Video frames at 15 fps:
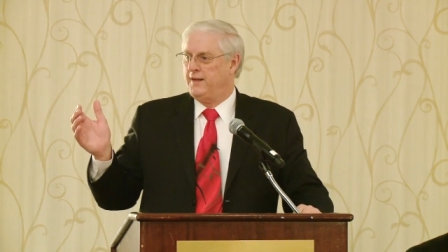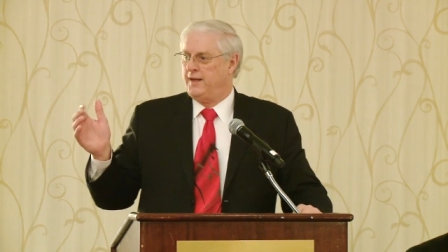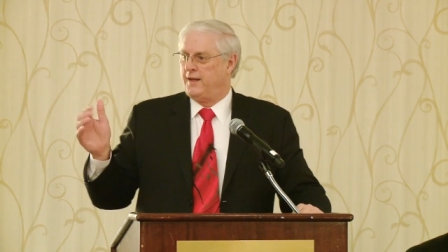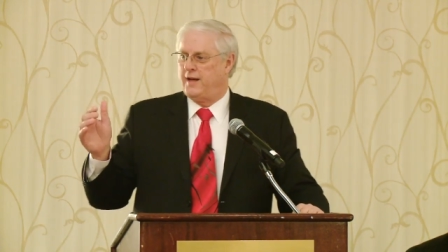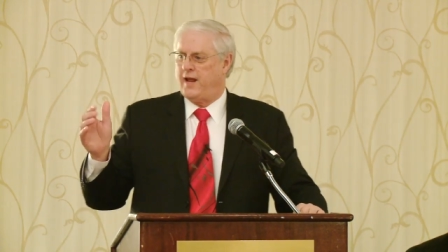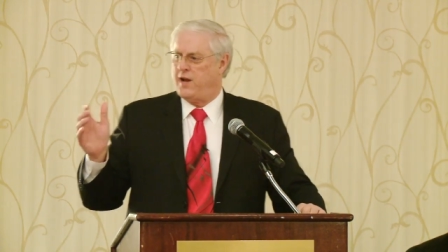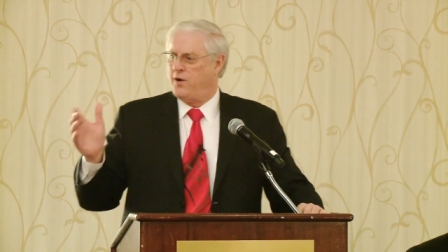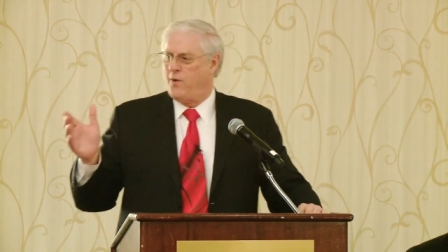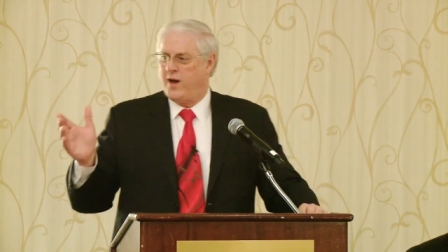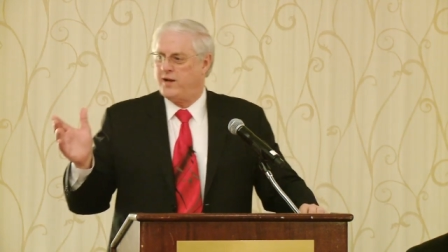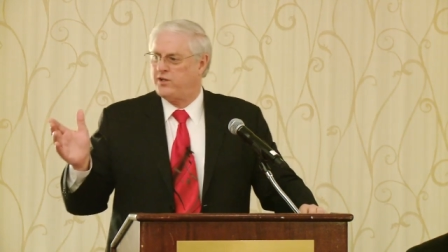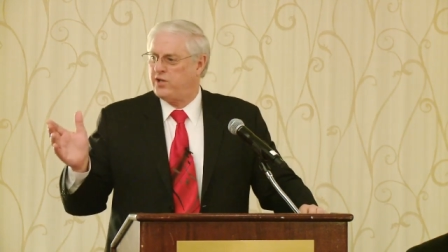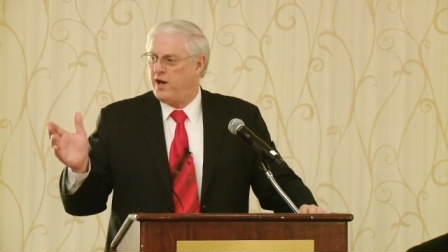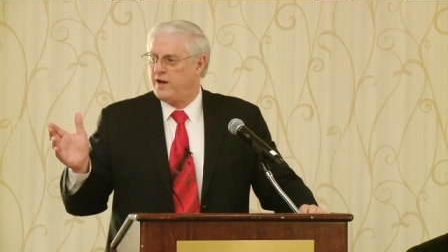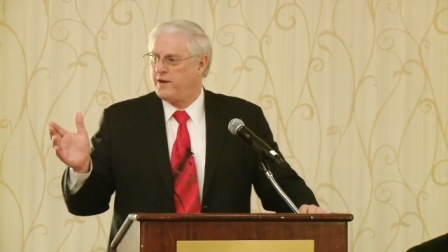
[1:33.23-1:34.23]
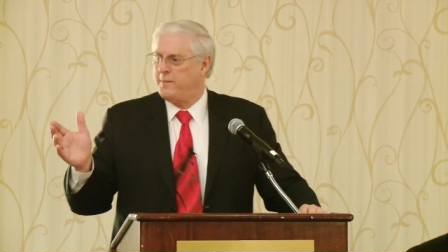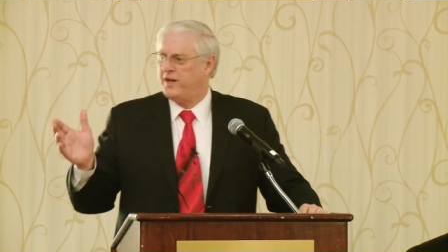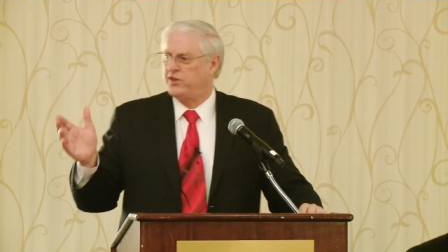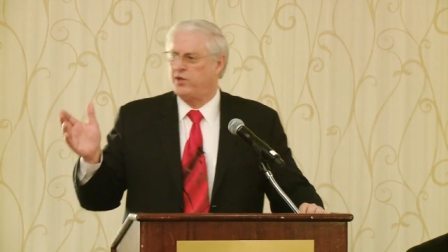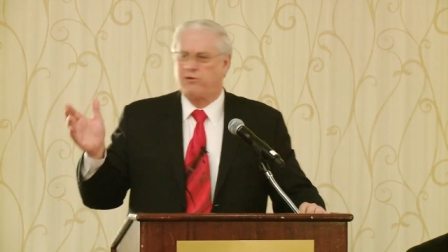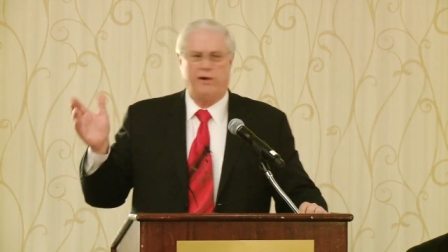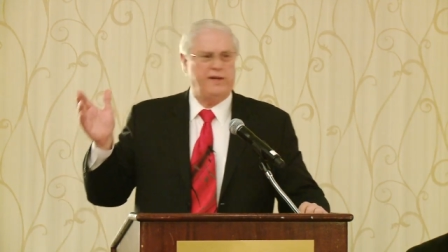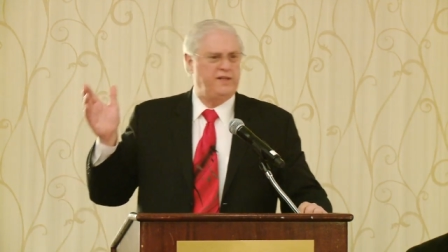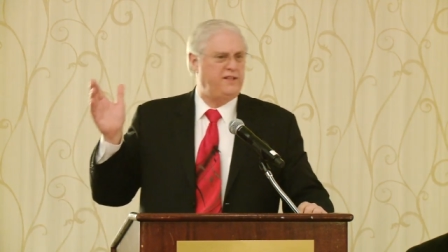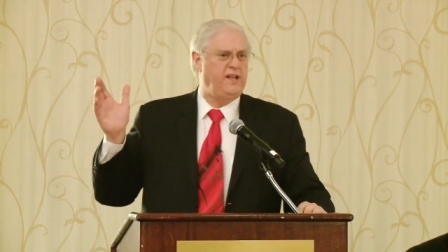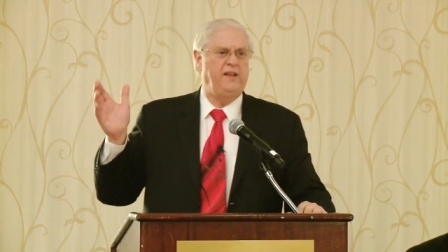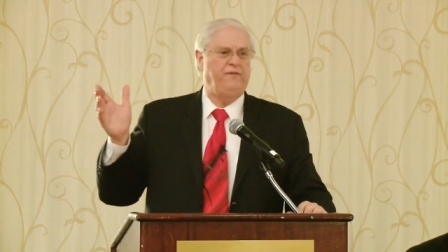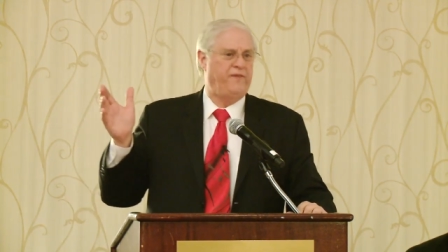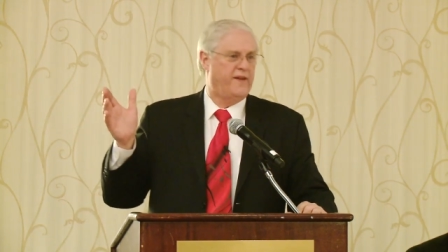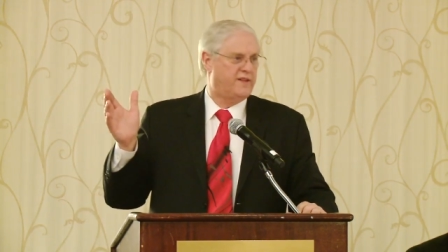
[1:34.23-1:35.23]
And I don't want to talk about the great
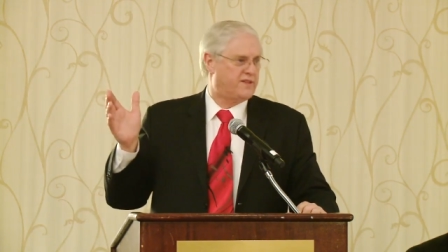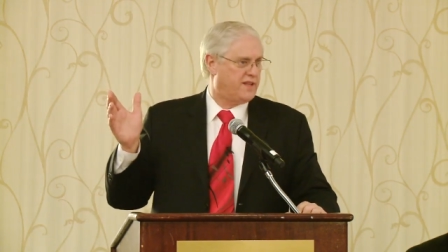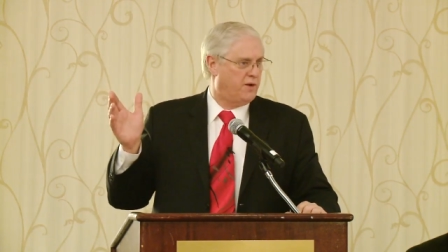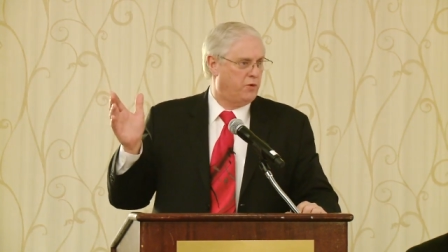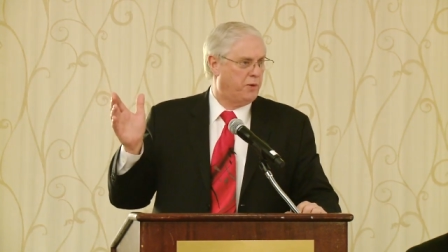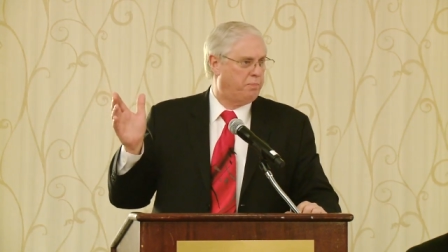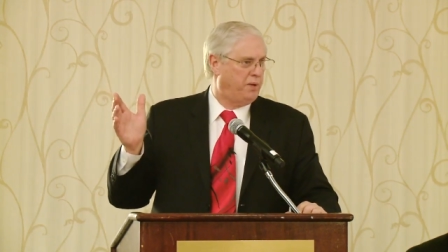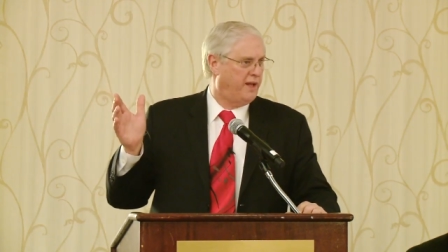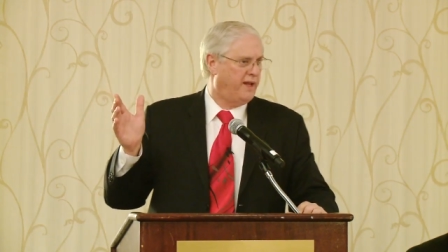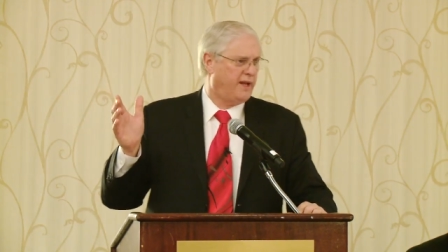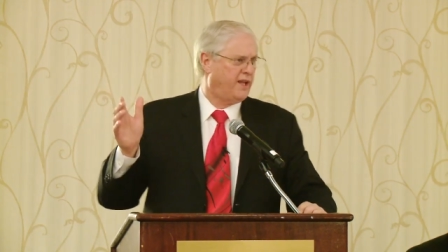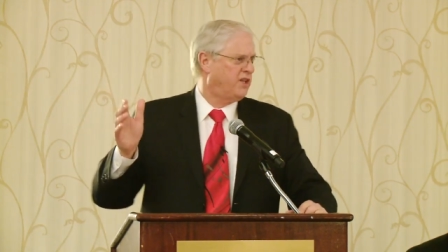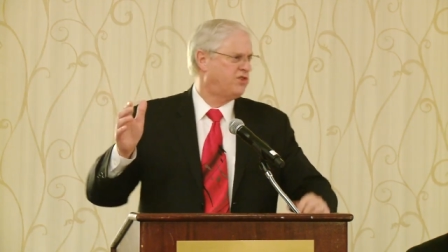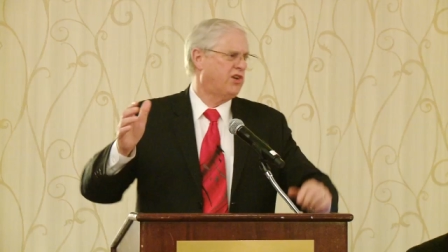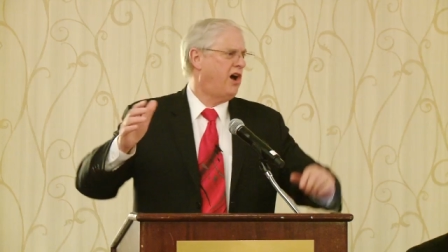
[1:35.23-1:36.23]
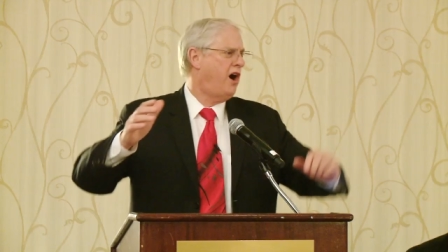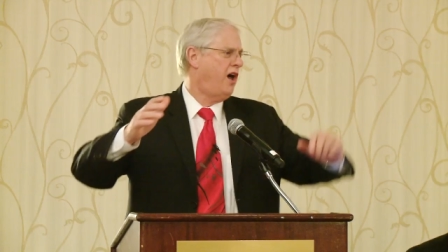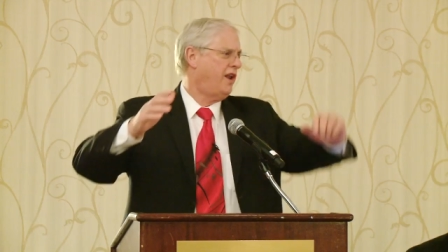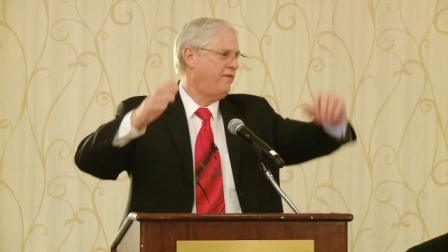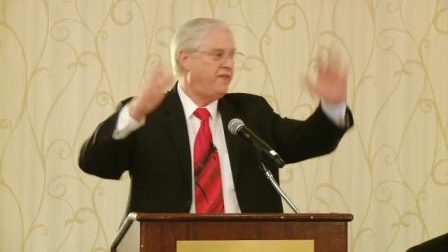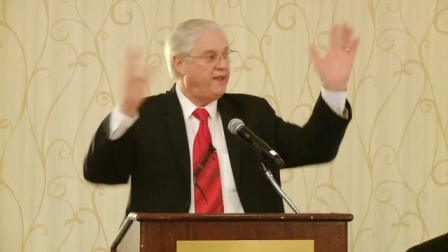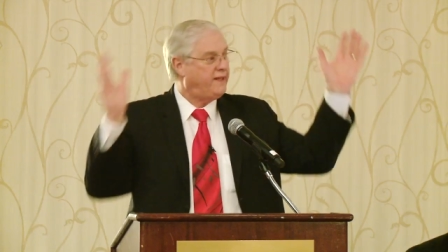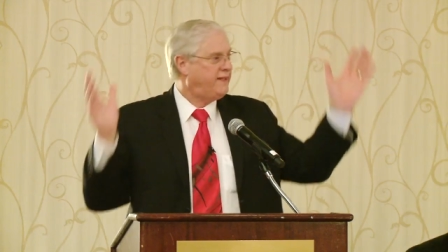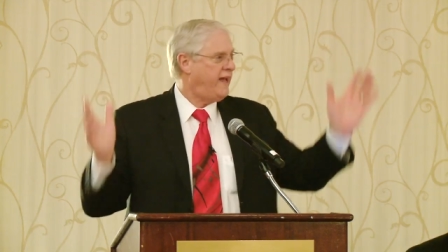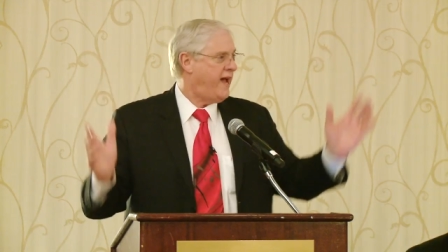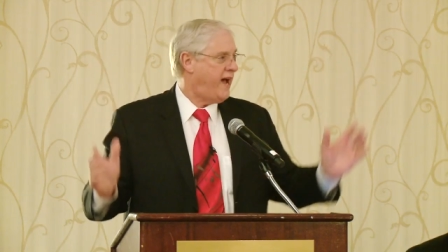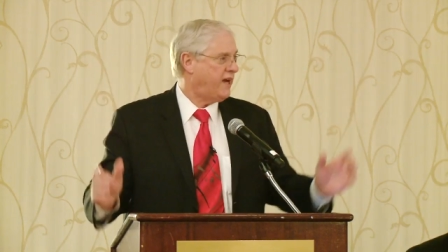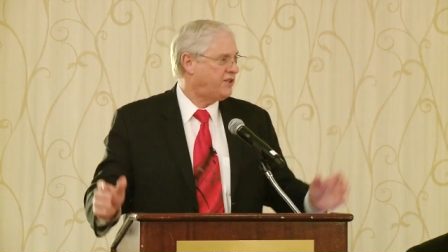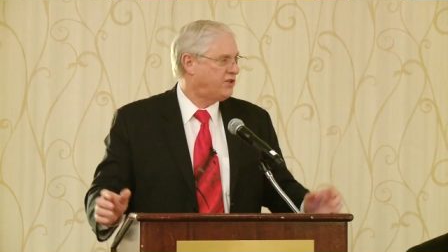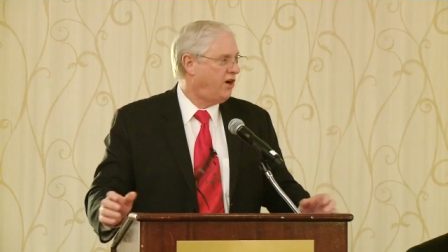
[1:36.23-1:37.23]
defense that we're playing against all of the
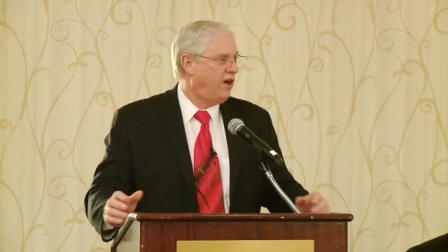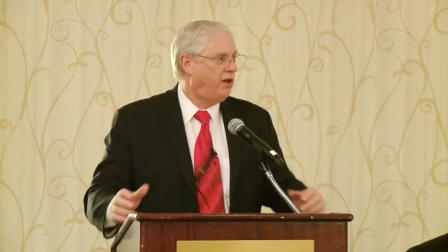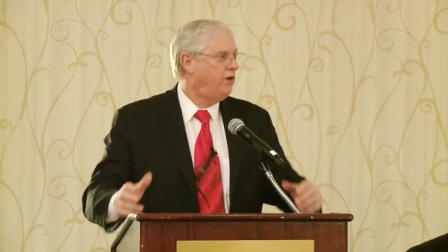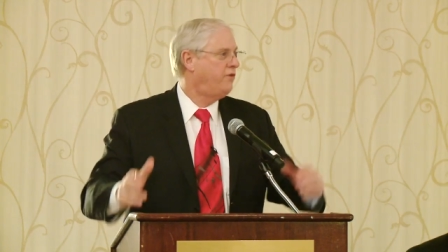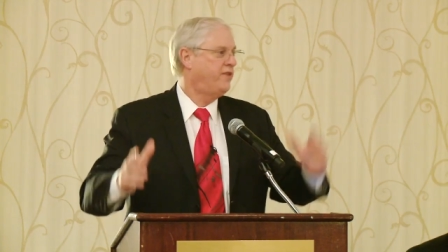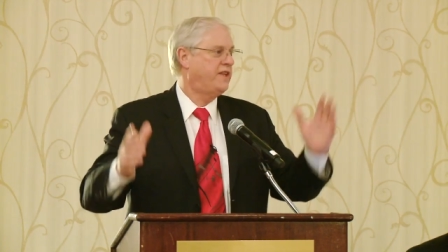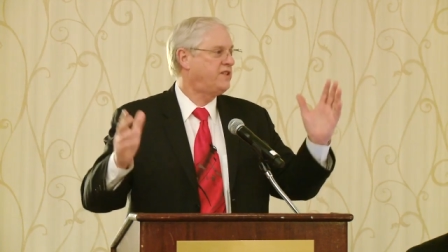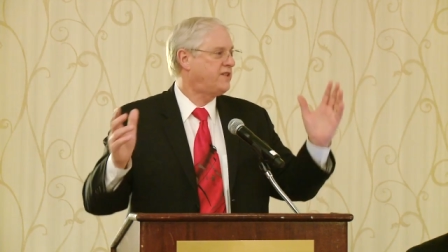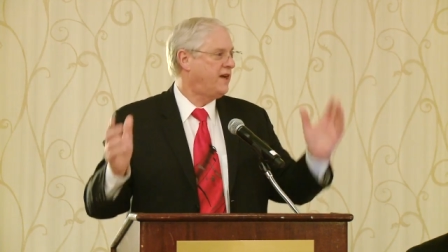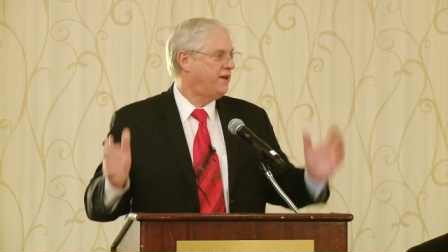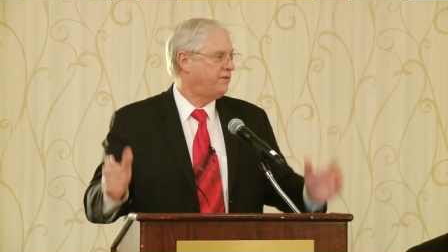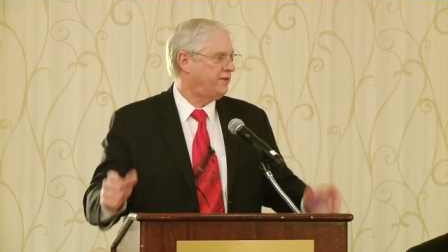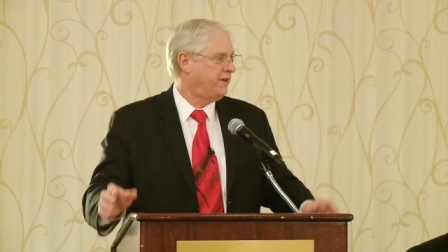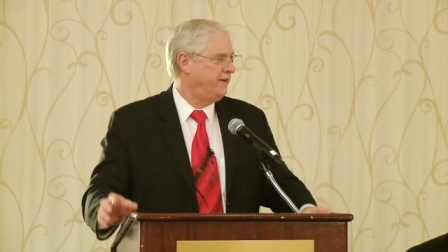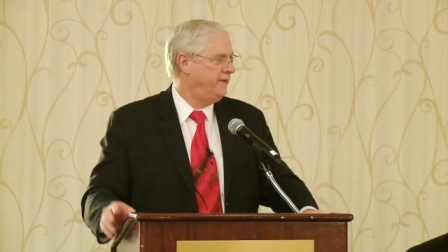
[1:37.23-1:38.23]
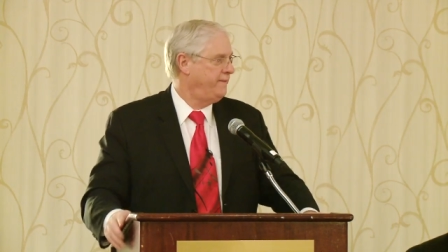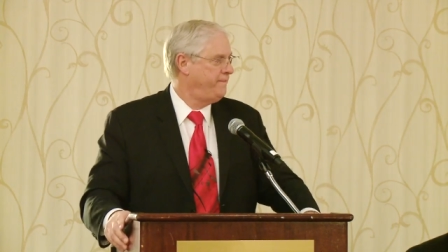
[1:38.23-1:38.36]
attacks all over this country.